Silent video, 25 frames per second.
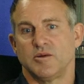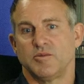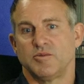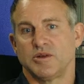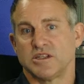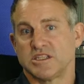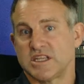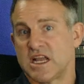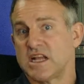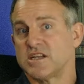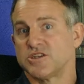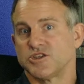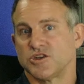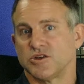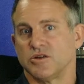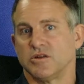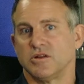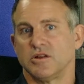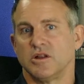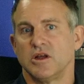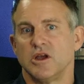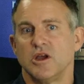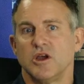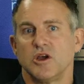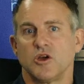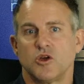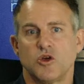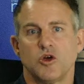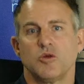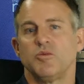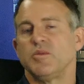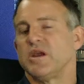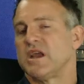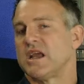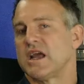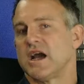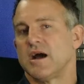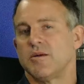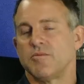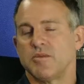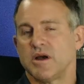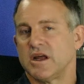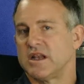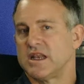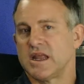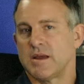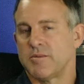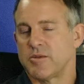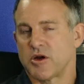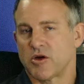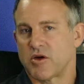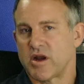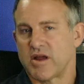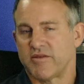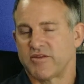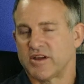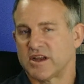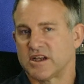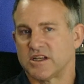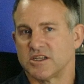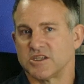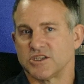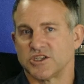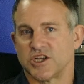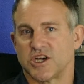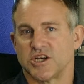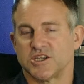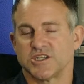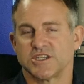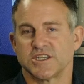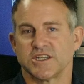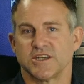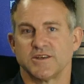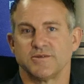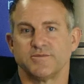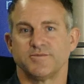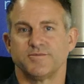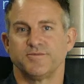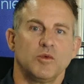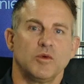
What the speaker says: potential could become a demographic disaster.